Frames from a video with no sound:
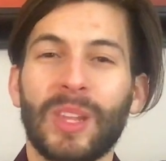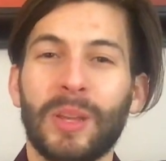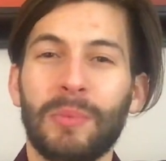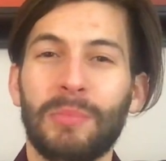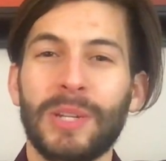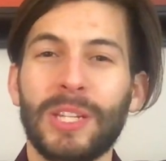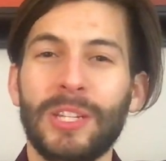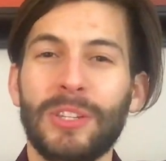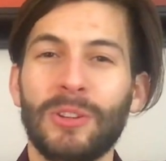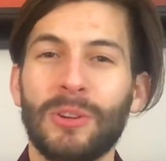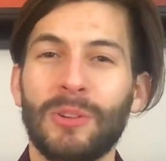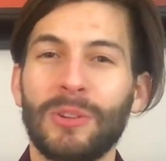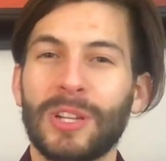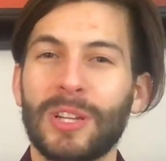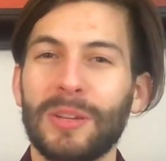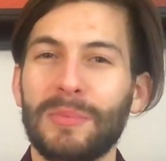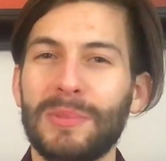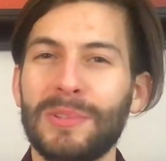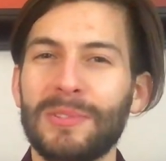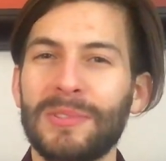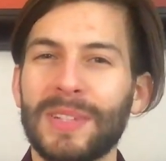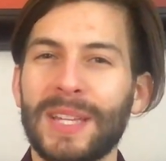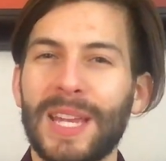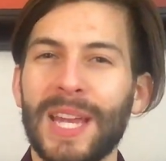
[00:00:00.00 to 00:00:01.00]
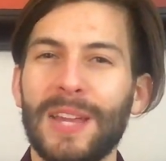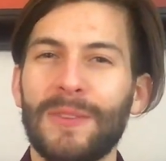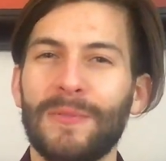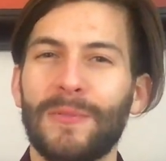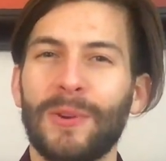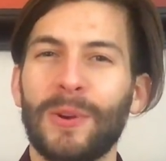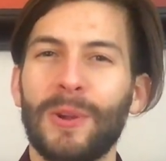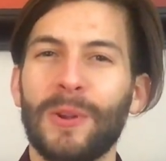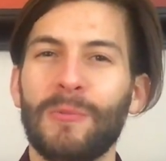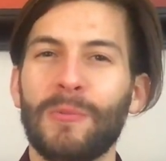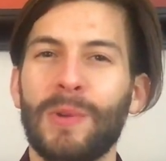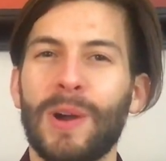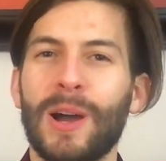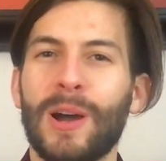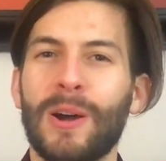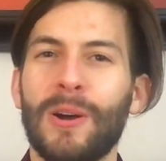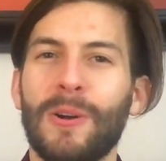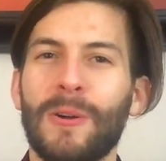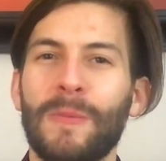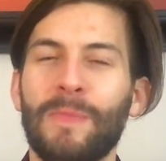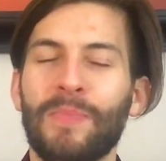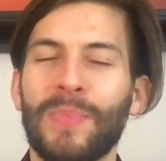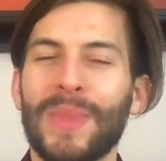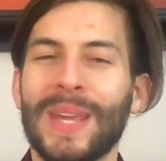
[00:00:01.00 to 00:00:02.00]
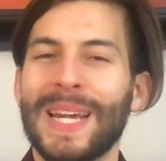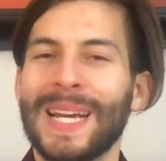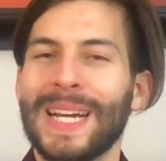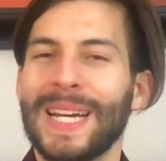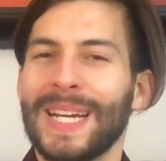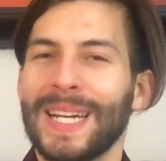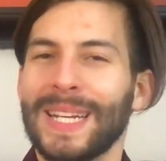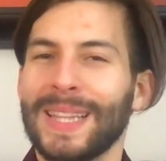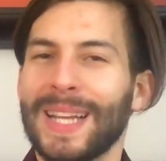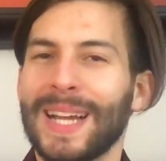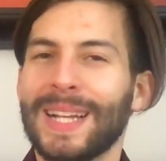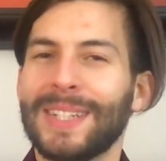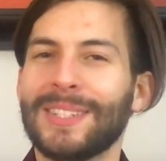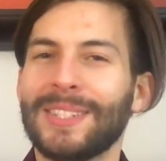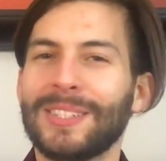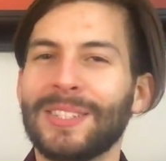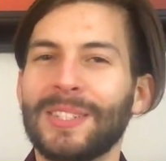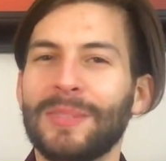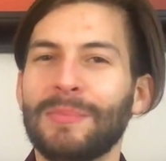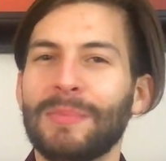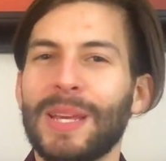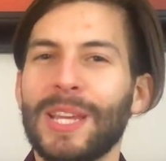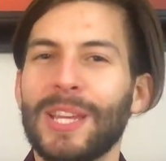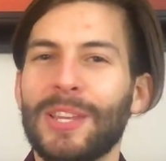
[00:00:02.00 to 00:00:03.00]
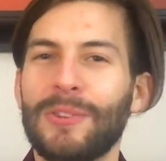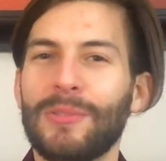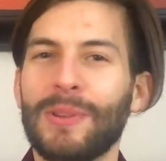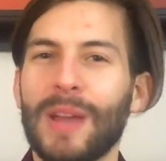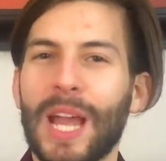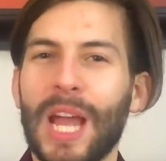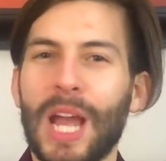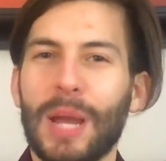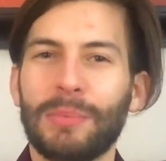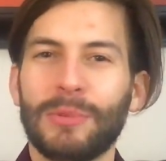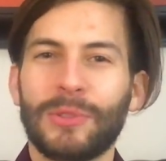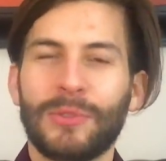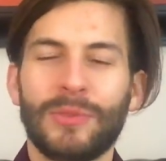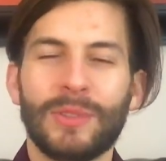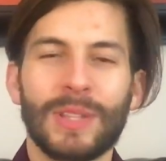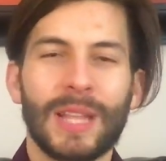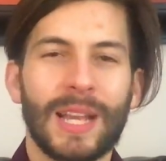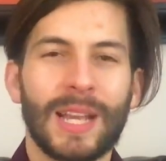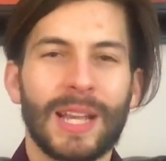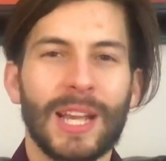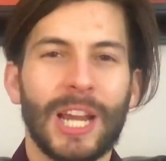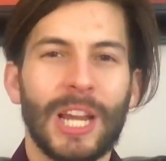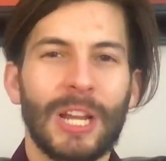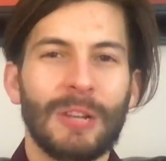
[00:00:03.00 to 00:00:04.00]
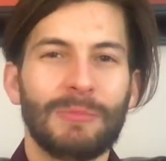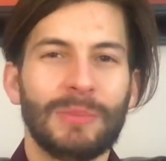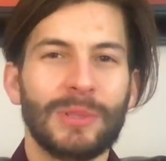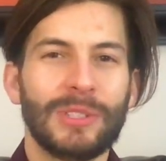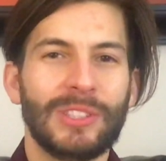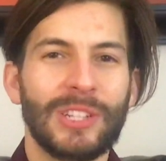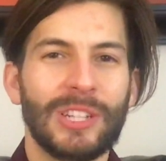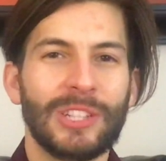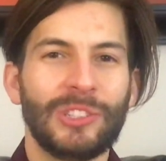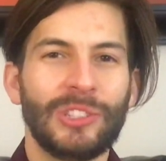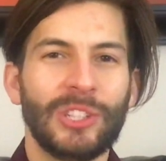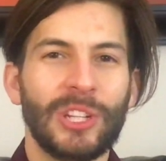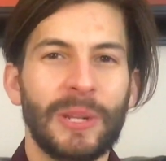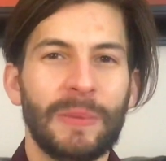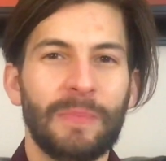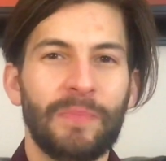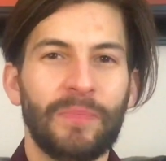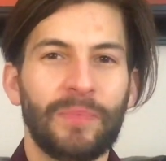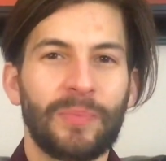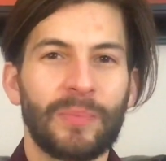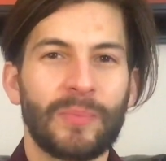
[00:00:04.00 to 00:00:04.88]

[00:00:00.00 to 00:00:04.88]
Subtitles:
but you don't communicate very well, that doesn't make you apt for that kind of position.